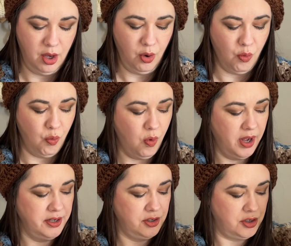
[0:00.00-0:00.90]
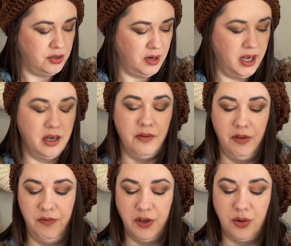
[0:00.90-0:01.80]
one strand of
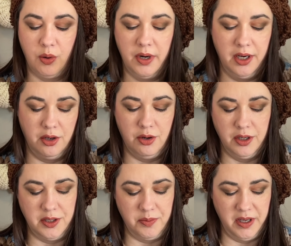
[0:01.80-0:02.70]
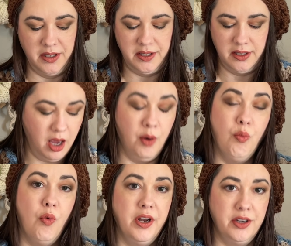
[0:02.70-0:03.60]
the Victorian Christmas,
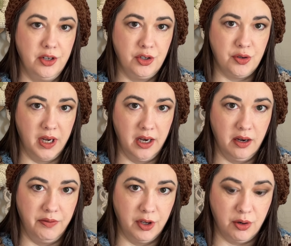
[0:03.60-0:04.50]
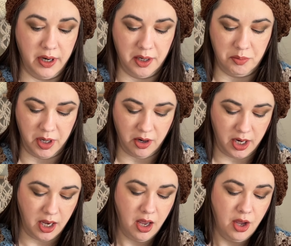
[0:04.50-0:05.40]
and one strand of the
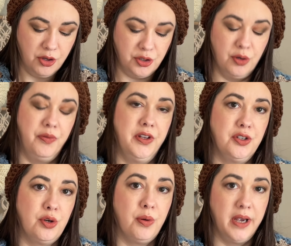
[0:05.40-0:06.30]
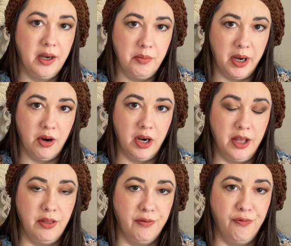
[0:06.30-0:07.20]
Cranberry. So this
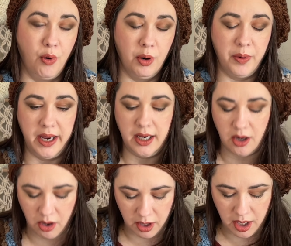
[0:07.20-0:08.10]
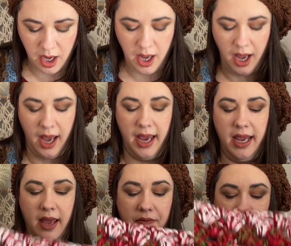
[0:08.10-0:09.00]
Cranberry, the 4-weight yarn, I
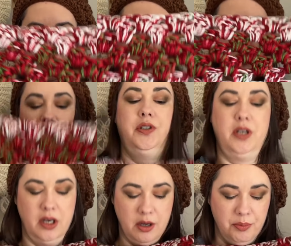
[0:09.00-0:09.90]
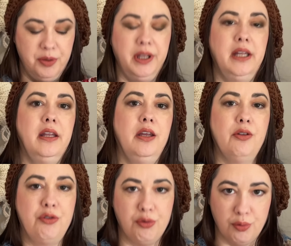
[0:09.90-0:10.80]
have used completely
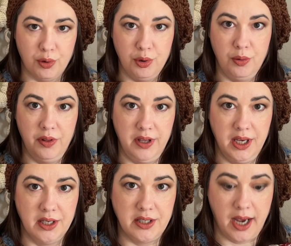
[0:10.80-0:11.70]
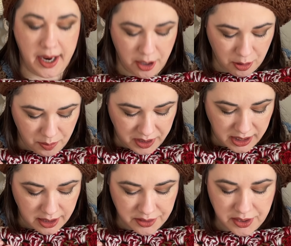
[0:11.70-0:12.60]
through the entire
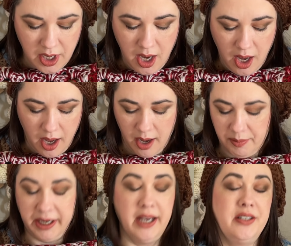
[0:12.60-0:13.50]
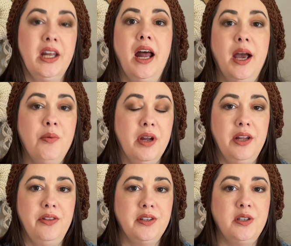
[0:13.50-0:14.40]
piece. Like I said, I
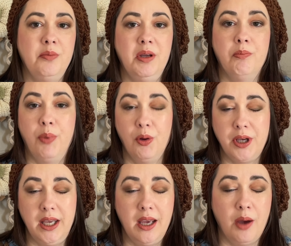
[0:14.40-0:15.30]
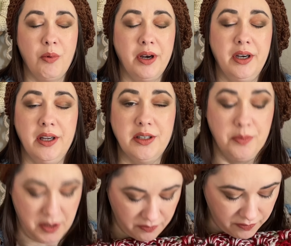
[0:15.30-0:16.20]
wanted this to be bulky. I wanted it to
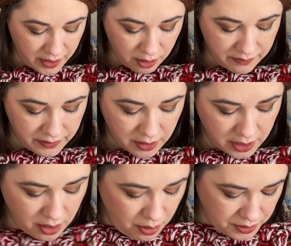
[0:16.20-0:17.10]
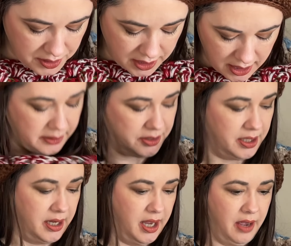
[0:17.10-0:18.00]
be very, very cozy. Looks
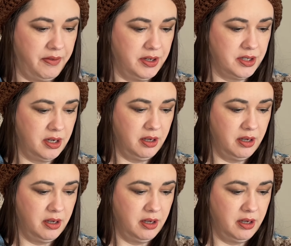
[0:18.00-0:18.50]
like I have it,